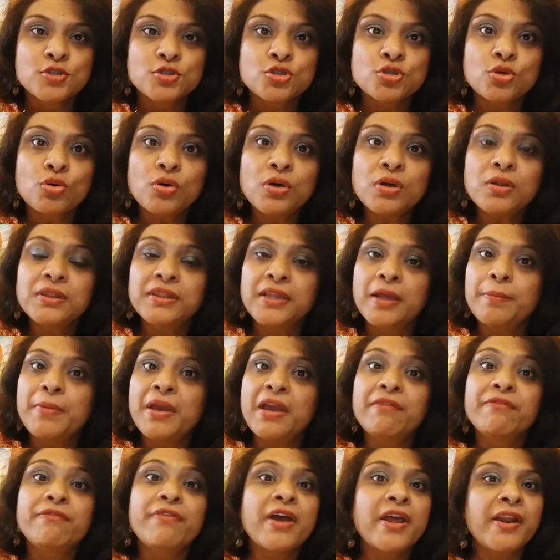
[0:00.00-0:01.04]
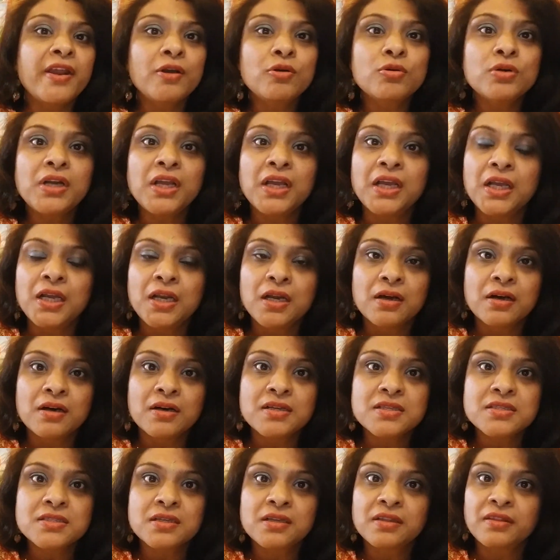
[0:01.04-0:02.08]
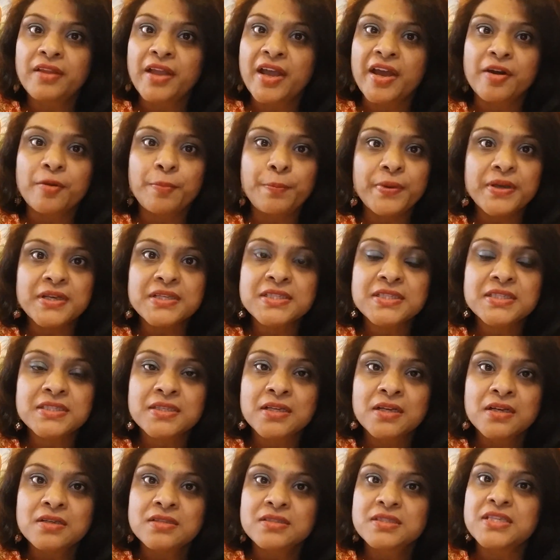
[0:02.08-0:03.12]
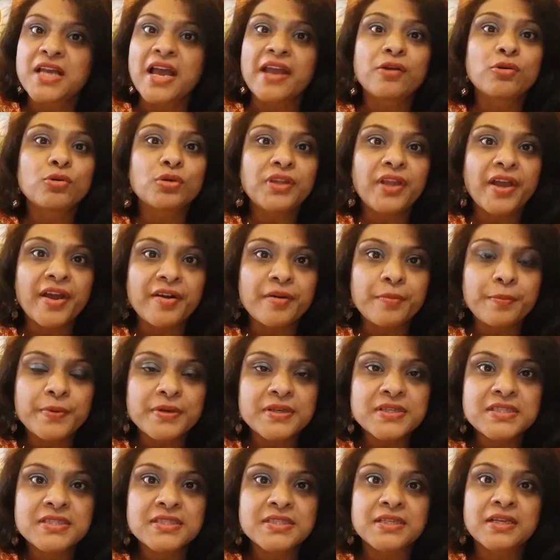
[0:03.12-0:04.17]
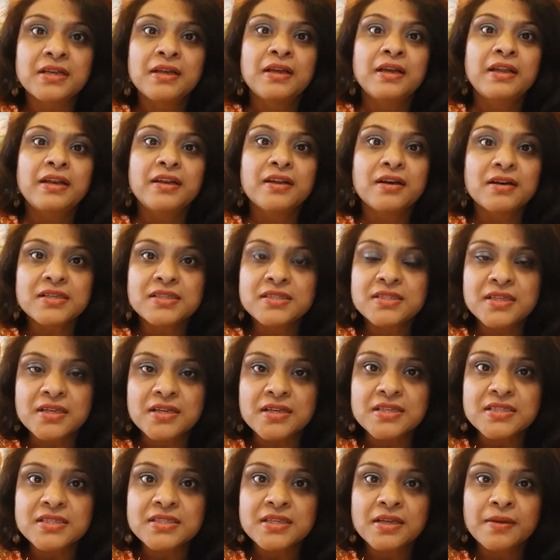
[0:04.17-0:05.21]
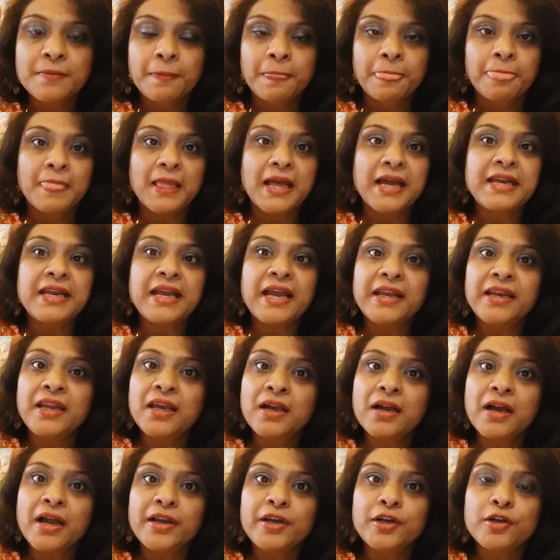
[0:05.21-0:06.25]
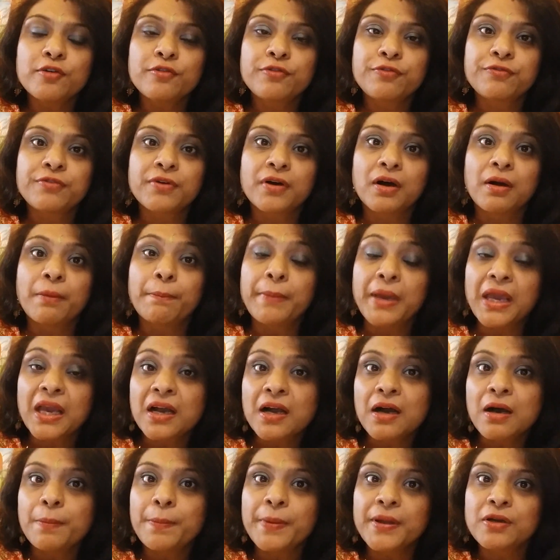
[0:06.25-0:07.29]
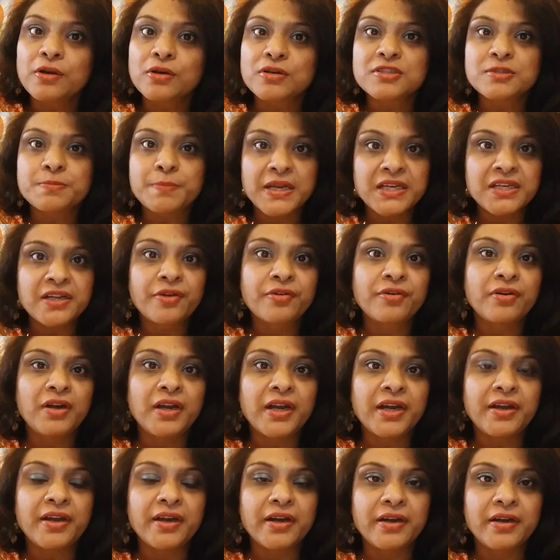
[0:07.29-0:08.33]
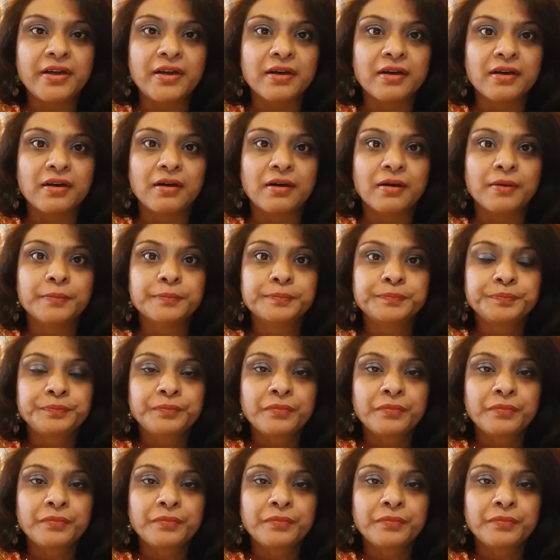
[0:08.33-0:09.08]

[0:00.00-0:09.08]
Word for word: so they make very good healers, therapists, psychotherapists, nurses, and any kind of uh, makeup and cosmetic related uh,